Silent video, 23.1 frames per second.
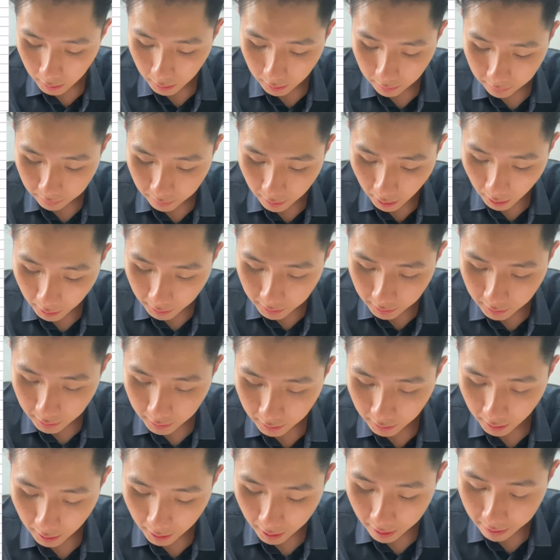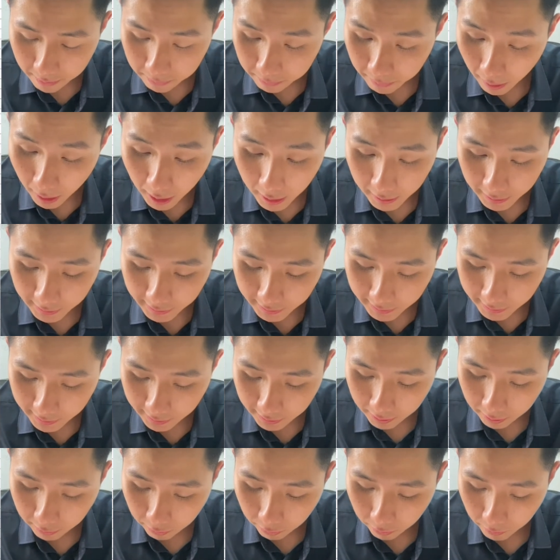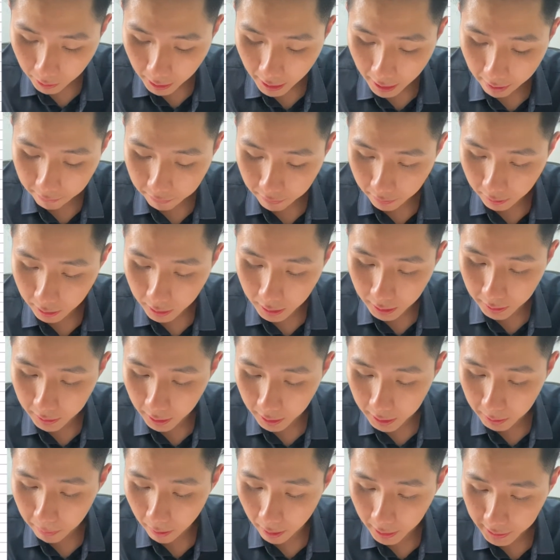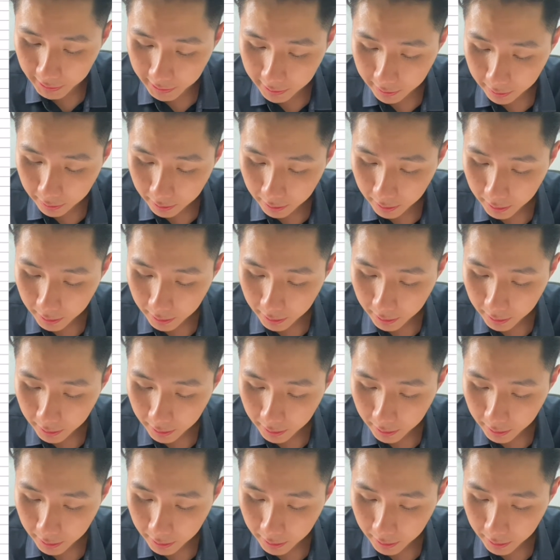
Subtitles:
9, and pass. We have another pass here.